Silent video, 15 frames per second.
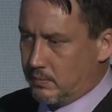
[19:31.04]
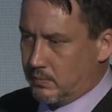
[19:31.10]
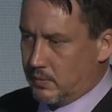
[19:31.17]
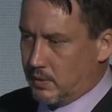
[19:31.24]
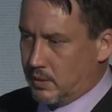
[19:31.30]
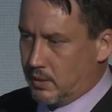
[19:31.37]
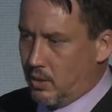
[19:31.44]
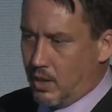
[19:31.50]

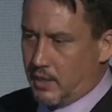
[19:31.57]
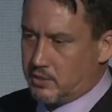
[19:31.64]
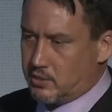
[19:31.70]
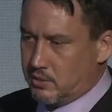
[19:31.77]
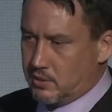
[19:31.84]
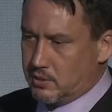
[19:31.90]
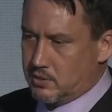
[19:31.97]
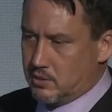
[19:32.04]

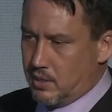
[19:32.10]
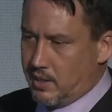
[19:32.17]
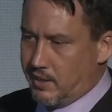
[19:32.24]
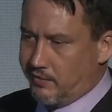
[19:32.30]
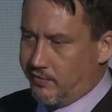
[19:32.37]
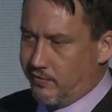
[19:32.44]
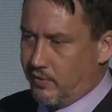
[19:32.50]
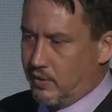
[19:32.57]
auction this
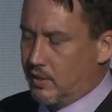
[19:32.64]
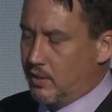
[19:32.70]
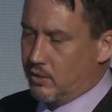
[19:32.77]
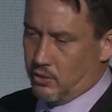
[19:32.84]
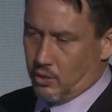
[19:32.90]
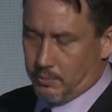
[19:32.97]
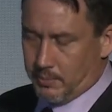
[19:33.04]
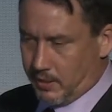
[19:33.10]
off.
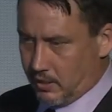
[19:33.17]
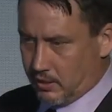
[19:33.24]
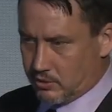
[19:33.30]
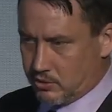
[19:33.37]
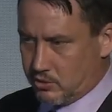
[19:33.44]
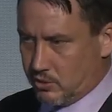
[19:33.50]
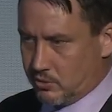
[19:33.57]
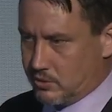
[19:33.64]
Nobody else
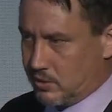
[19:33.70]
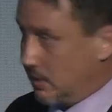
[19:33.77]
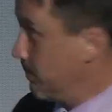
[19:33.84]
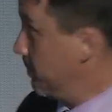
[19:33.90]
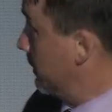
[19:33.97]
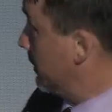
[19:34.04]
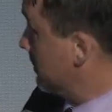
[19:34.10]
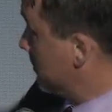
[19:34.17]
shows up
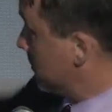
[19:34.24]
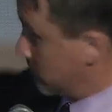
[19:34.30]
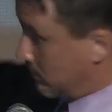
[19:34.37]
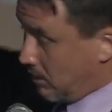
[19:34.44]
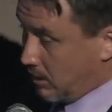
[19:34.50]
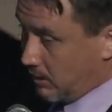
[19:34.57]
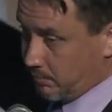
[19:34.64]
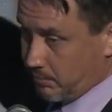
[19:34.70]
because there's a
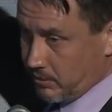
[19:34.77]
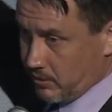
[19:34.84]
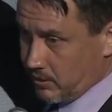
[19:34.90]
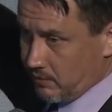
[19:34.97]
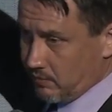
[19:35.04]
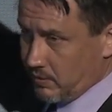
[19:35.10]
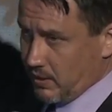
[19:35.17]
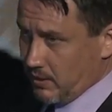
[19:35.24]
long period
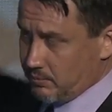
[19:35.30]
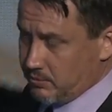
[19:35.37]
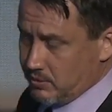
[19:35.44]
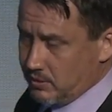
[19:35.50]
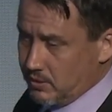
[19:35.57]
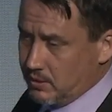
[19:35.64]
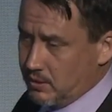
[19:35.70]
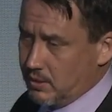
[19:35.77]
of
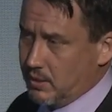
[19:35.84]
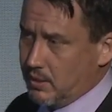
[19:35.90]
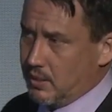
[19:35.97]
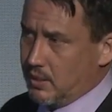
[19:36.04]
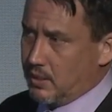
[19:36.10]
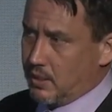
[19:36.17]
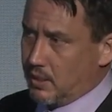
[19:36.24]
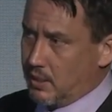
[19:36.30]
redemption.
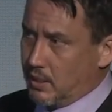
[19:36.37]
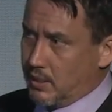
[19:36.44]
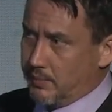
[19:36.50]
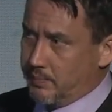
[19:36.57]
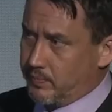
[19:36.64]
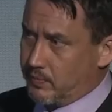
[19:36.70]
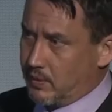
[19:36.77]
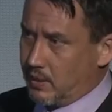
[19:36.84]

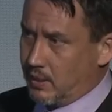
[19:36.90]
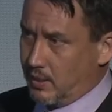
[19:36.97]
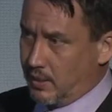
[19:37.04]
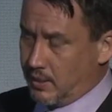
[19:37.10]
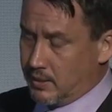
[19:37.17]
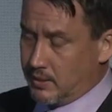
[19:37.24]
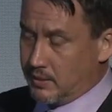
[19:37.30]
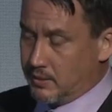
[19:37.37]

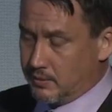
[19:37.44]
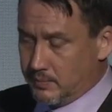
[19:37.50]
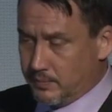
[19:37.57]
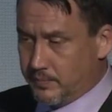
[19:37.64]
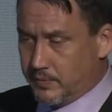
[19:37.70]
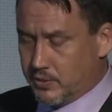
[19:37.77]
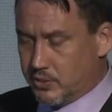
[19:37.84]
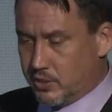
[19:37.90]
And
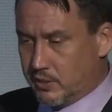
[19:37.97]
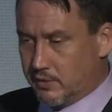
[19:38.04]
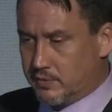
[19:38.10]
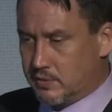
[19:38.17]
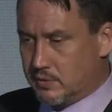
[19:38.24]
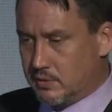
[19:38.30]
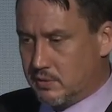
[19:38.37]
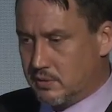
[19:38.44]
the sheriff
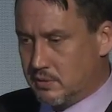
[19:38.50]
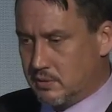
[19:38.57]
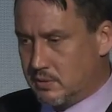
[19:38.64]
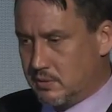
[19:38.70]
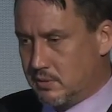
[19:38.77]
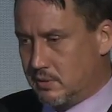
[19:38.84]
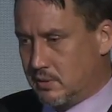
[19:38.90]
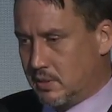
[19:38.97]

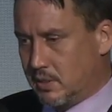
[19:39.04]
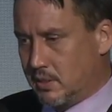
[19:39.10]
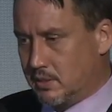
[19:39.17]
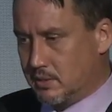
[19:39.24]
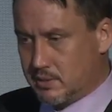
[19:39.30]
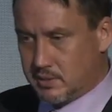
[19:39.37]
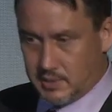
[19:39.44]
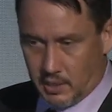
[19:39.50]

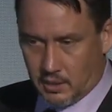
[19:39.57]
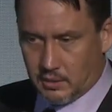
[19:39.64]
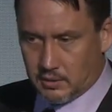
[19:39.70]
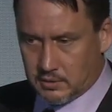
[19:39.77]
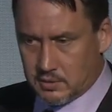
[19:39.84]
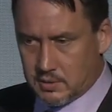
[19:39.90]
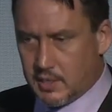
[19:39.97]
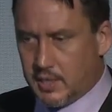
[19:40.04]

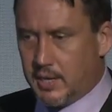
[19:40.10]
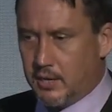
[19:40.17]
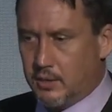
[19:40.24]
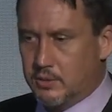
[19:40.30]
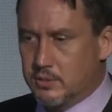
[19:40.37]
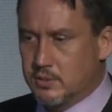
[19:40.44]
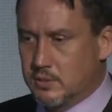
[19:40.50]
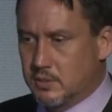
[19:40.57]
sells the
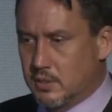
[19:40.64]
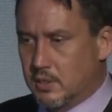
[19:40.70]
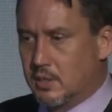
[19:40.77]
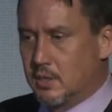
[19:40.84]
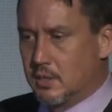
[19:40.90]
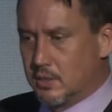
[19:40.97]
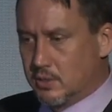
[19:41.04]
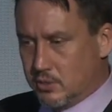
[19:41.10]
house
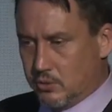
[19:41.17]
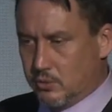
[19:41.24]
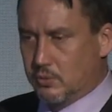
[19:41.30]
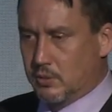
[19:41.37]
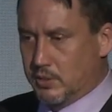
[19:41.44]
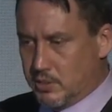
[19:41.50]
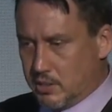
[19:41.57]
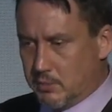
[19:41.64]
to
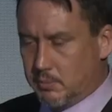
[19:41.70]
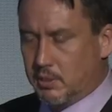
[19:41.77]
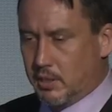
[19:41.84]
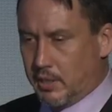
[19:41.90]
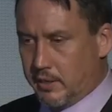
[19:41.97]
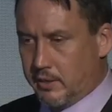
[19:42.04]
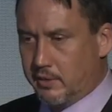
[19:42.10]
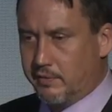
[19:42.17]
legitimate
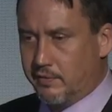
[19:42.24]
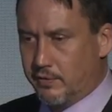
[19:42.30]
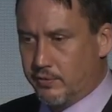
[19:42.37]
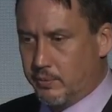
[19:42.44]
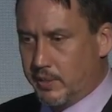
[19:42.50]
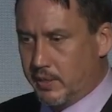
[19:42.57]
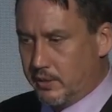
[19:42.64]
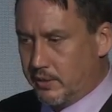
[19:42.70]
lender for
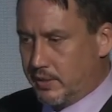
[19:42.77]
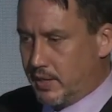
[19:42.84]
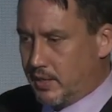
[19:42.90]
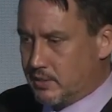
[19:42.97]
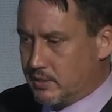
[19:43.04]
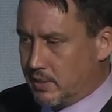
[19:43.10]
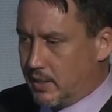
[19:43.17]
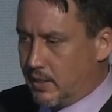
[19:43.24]

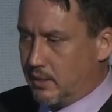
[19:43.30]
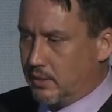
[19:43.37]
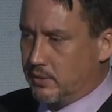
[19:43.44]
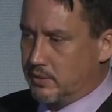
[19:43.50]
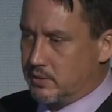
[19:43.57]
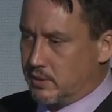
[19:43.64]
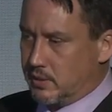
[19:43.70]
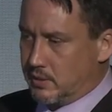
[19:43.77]

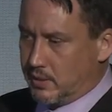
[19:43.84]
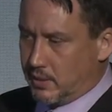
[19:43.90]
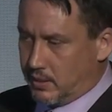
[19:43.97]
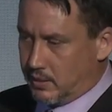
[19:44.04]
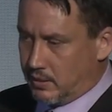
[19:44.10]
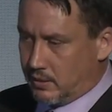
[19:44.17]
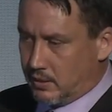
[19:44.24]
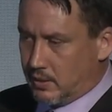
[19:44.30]
$300,000, and
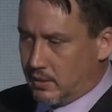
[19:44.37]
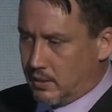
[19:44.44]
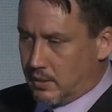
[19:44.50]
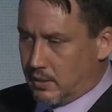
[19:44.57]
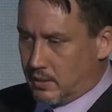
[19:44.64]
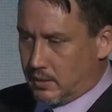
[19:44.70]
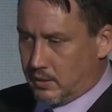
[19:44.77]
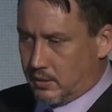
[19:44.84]
then
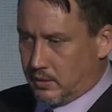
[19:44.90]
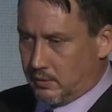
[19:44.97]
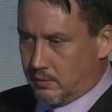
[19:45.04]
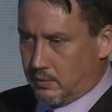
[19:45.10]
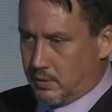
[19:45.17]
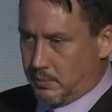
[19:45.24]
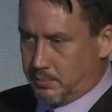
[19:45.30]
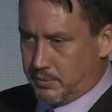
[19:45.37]

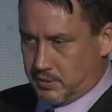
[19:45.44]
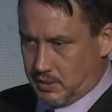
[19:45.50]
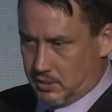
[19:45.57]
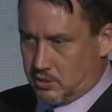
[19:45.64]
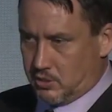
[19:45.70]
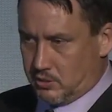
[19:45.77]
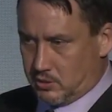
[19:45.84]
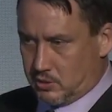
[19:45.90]
the
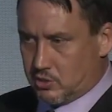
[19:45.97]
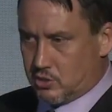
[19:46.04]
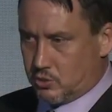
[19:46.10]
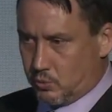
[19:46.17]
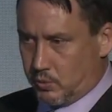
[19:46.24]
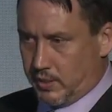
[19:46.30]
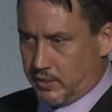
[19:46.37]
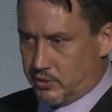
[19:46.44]
positions
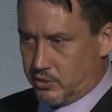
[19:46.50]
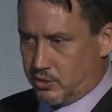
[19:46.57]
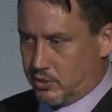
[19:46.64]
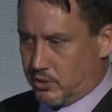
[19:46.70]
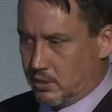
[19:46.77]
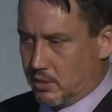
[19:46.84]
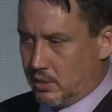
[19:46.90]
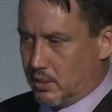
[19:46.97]
switch.
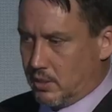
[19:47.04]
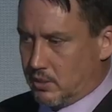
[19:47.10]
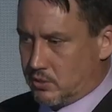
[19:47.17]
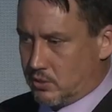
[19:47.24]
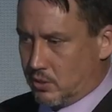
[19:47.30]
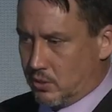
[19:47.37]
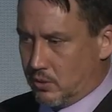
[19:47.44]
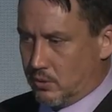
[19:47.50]

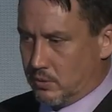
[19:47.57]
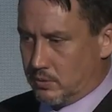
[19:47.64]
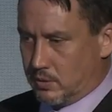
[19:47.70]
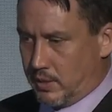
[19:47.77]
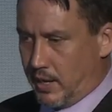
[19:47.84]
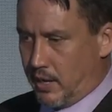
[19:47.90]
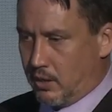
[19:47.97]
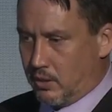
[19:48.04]
So
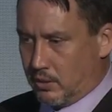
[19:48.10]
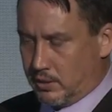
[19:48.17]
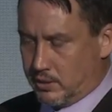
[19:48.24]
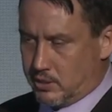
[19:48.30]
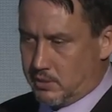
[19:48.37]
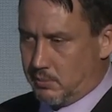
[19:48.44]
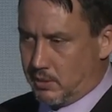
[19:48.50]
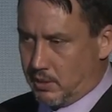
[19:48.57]
now
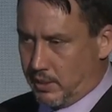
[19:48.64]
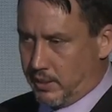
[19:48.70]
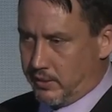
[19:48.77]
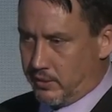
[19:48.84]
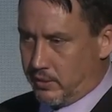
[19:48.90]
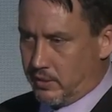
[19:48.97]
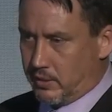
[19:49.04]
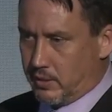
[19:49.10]
legitimate
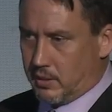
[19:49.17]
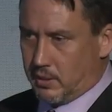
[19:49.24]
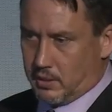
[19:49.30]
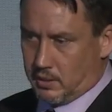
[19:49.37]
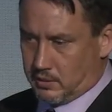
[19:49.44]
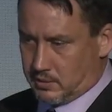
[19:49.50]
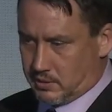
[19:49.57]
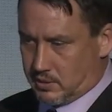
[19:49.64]
lender
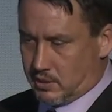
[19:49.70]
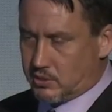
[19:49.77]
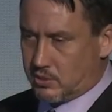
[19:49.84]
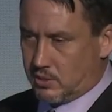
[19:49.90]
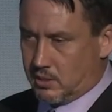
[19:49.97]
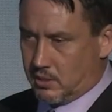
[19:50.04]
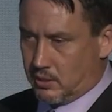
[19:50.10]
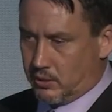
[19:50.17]
is
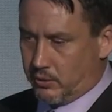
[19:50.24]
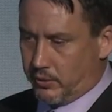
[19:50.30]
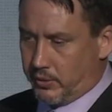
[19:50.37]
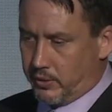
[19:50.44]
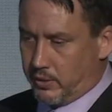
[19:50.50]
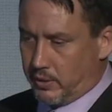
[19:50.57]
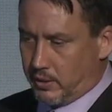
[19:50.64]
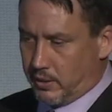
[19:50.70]
essentially the
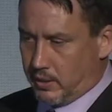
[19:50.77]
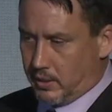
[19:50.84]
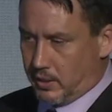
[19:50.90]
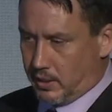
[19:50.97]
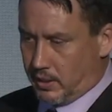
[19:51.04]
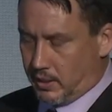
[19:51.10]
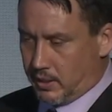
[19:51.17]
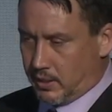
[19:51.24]
owner,
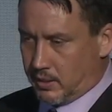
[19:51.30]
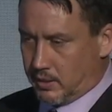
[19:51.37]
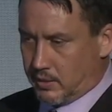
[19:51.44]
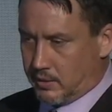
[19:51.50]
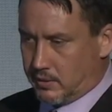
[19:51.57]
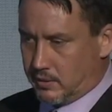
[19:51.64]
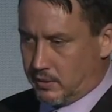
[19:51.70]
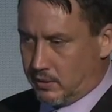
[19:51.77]

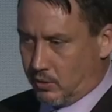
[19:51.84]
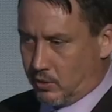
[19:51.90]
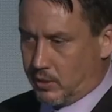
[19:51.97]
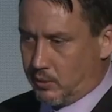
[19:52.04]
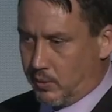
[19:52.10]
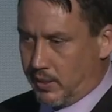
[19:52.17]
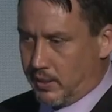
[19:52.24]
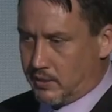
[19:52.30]
and the only
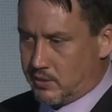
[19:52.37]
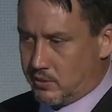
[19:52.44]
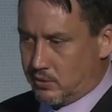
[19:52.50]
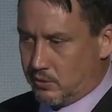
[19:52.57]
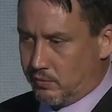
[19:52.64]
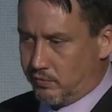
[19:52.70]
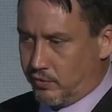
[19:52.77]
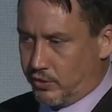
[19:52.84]
way
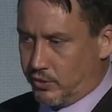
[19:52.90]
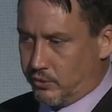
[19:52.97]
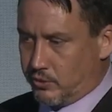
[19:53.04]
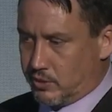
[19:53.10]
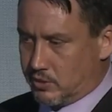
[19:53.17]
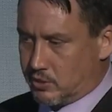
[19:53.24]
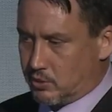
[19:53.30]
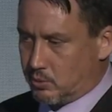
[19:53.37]
for you
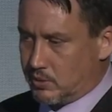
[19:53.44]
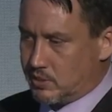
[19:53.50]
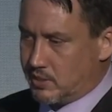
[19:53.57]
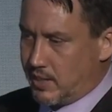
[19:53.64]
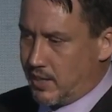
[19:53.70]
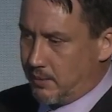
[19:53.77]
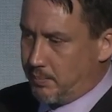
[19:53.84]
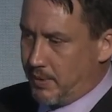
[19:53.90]
to switch
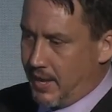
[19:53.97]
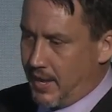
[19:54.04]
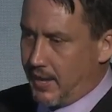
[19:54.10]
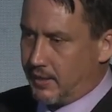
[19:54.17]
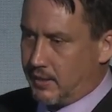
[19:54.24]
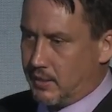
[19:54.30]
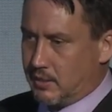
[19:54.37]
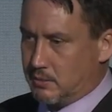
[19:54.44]
that
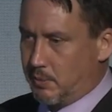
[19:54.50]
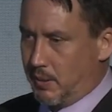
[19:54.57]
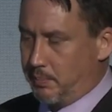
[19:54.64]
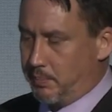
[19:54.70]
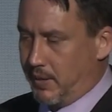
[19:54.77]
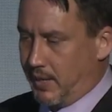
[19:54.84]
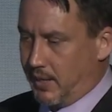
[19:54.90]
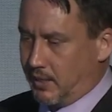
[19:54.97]
back is by
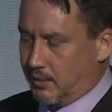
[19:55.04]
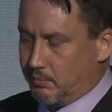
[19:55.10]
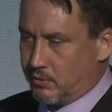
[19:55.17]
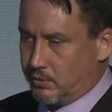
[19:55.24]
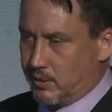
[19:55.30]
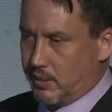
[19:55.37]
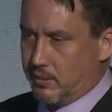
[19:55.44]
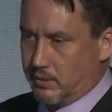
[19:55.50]
paying him
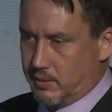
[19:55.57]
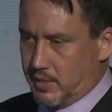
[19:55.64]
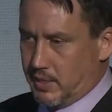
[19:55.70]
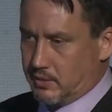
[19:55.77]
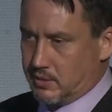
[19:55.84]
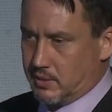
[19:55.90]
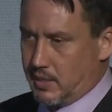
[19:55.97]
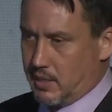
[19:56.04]

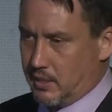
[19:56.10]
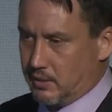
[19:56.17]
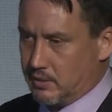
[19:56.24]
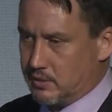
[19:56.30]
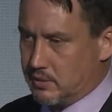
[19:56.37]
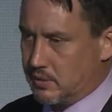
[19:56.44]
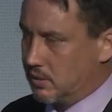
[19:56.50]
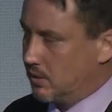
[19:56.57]

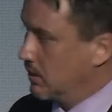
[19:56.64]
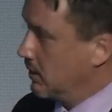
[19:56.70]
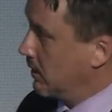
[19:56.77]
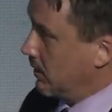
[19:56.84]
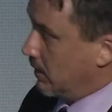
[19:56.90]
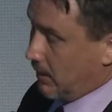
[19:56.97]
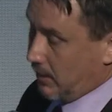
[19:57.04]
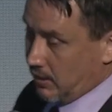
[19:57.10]
$300,000.
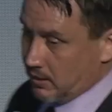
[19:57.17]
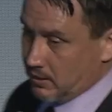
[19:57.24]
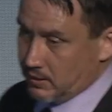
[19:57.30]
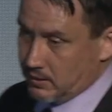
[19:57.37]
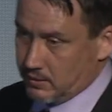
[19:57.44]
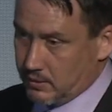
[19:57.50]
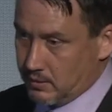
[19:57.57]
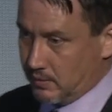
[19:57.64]

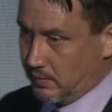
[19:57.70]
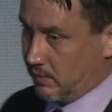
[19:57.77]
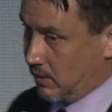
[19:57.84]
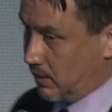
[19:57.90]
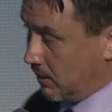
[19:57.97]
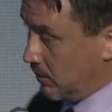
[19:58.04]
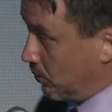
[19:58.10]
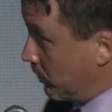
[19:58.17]
And
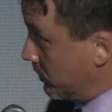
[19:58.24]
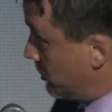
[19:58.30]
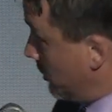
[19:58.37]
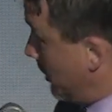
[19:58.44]
what